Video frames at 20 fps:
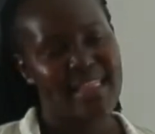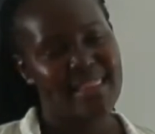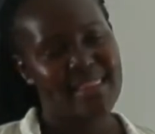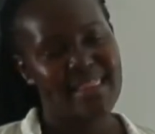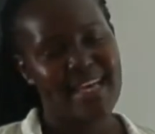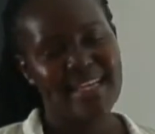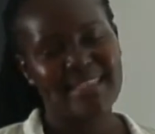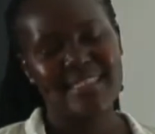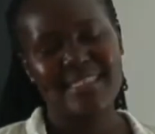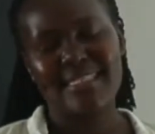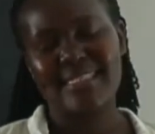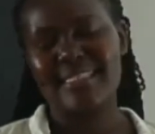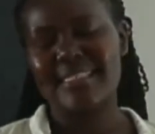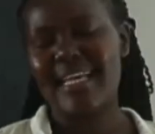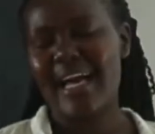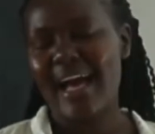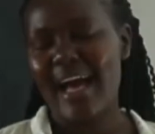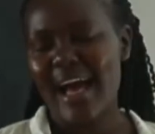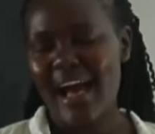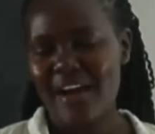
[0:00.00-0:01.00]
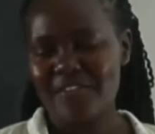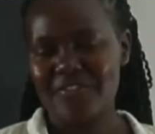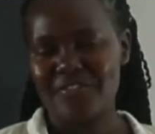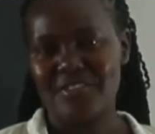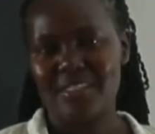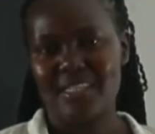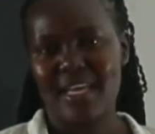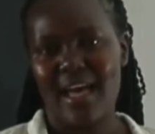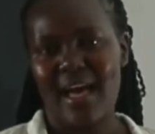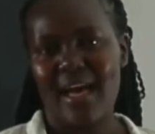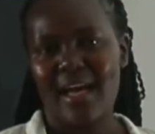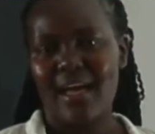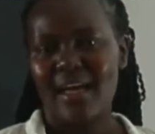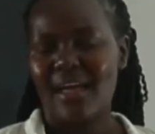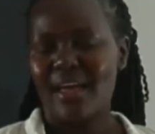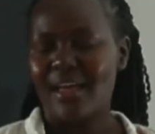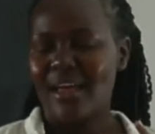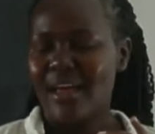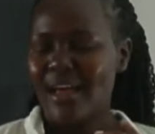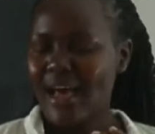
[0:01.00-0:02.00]
That is, after
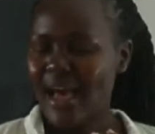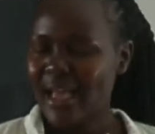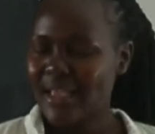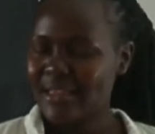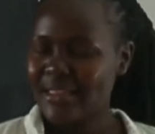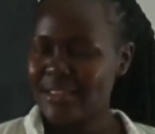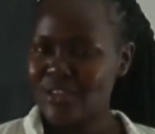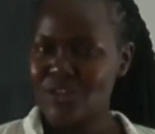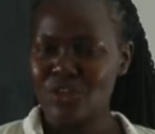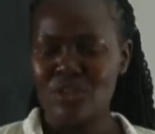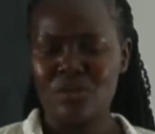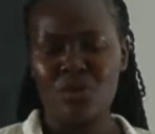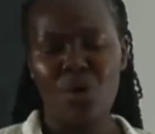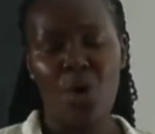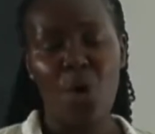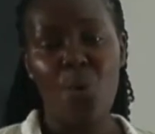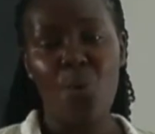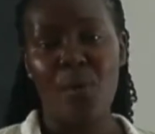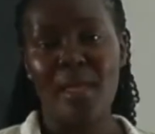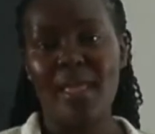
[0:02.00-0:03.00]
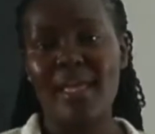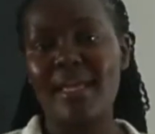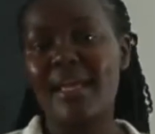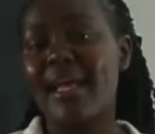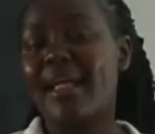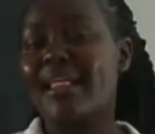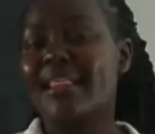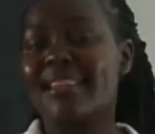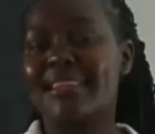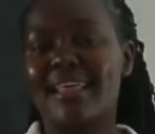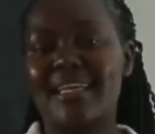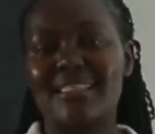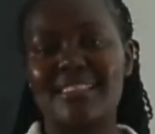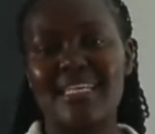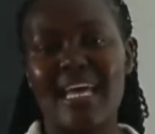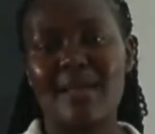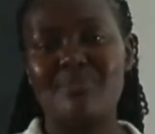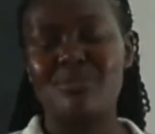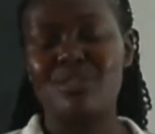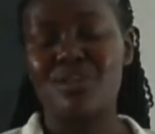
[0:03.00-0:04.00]
knowing the
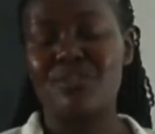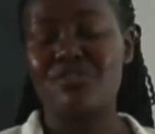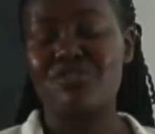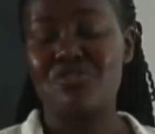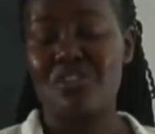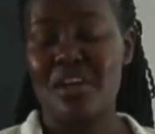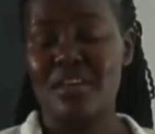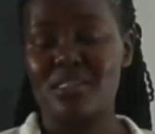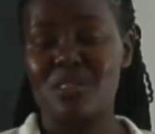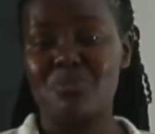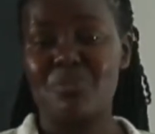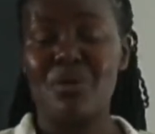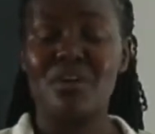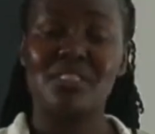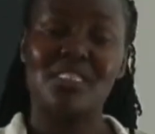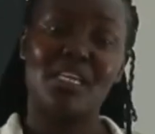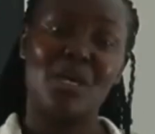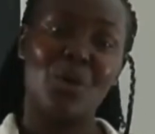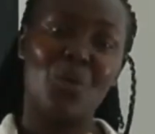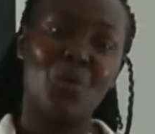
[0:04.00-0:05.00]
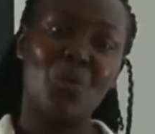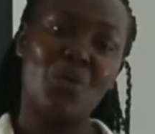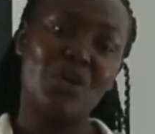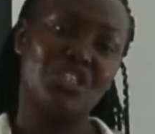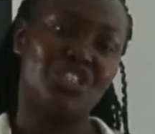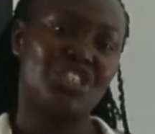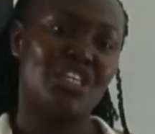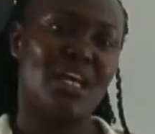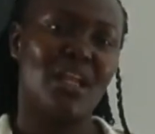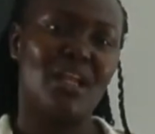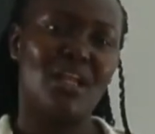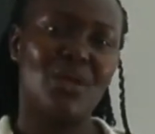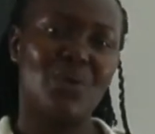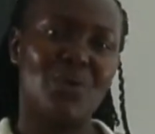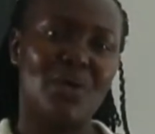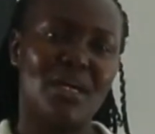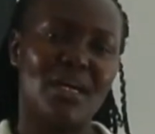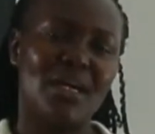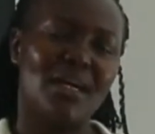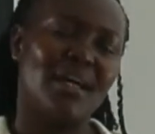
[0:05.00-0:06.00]
types of transport, we shall
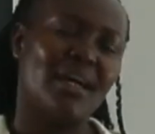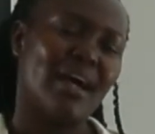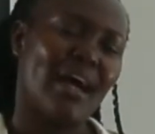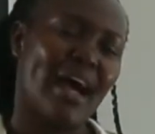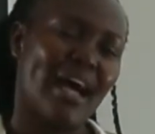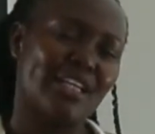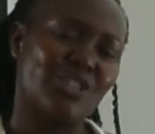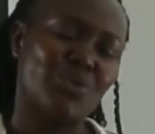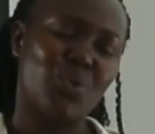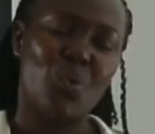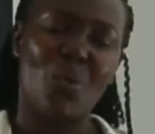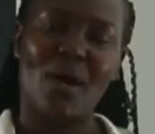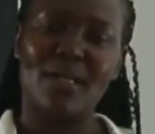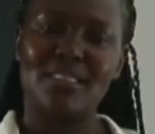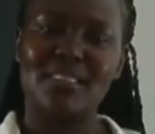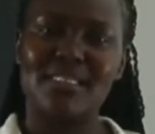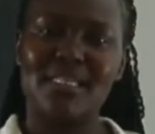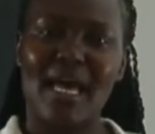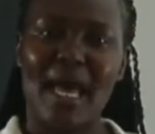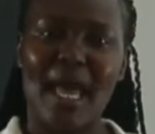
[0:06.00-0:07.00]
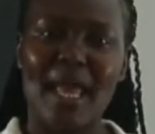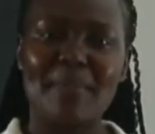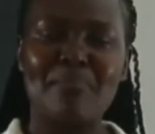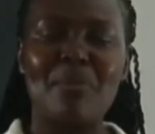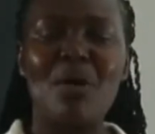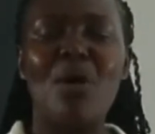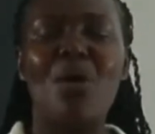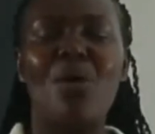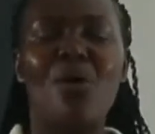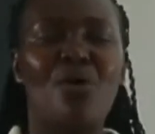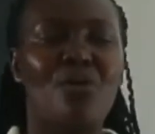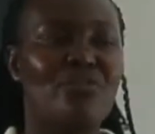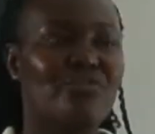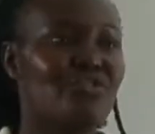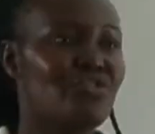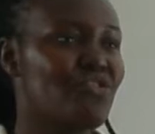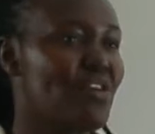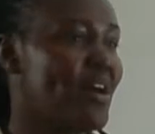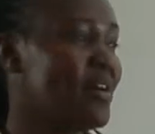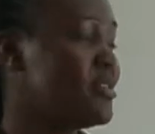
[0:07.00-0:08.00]
look at one type of
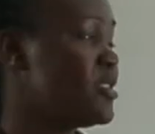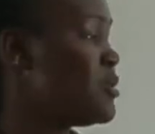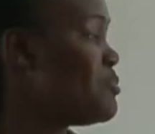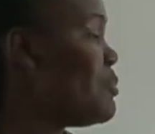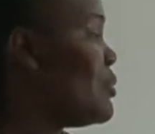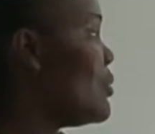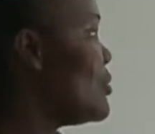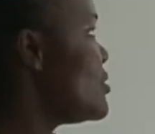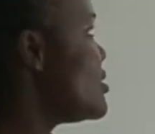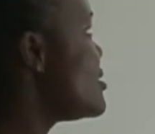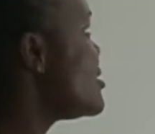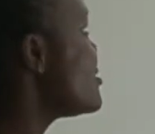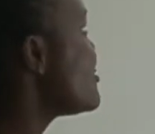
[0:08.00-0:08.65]
transport.